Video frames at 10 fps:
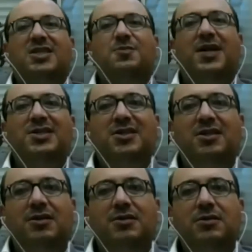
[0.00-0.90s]

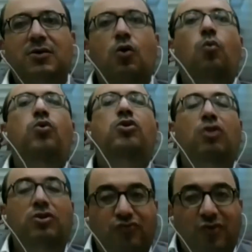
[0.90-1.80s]
Palestinians. We
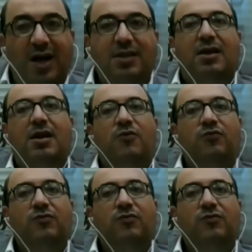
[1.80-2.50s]
don't write enough.